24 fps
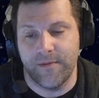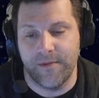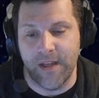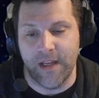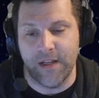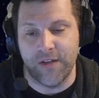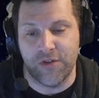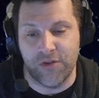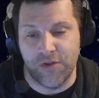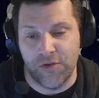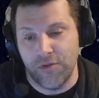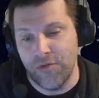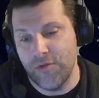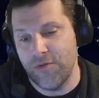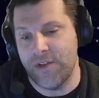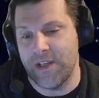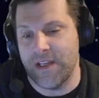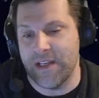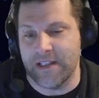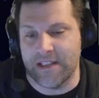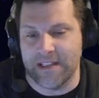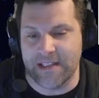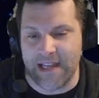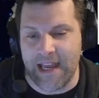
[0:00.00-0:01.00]
that do
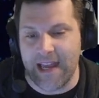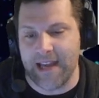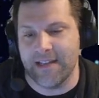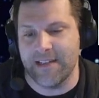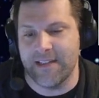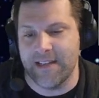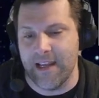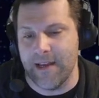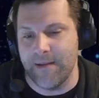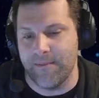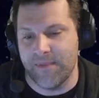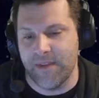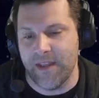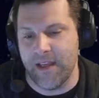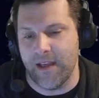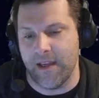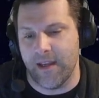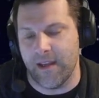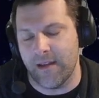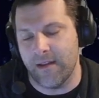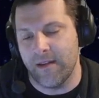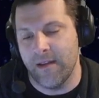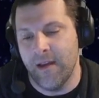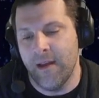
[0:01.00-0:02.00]
the exact same
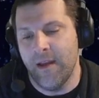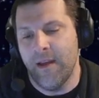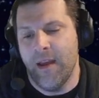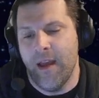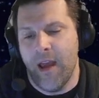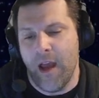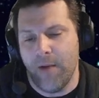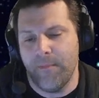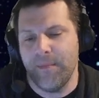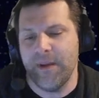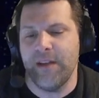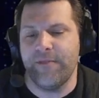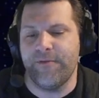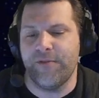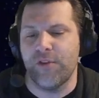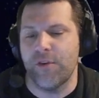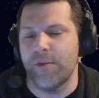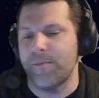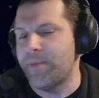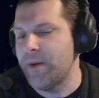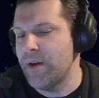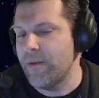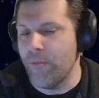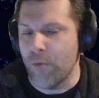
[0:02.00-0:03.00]
thing, albeit for a
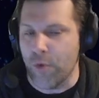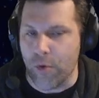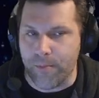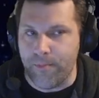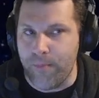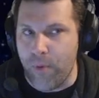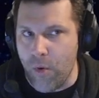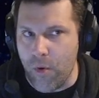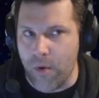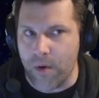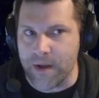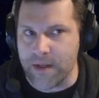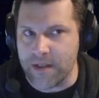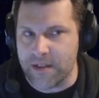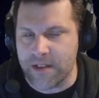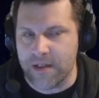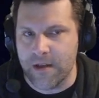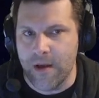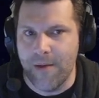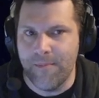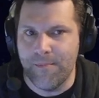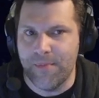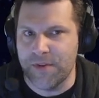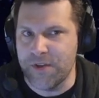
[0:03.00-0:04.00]
bit more points,
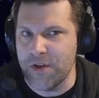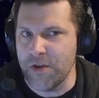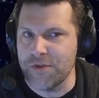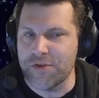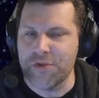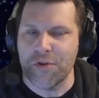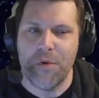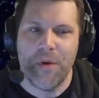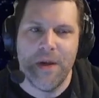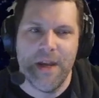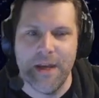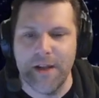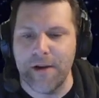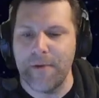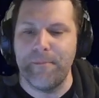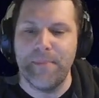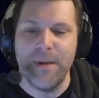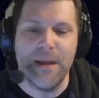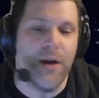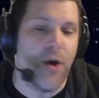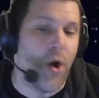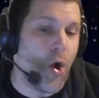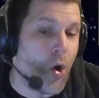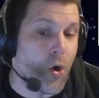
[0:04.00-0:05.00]
but they also hit a
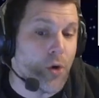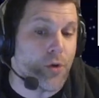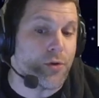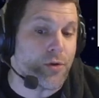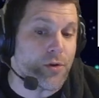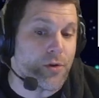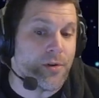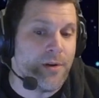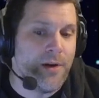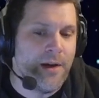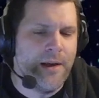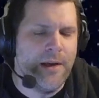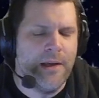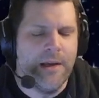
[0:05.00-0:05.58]
bit harder.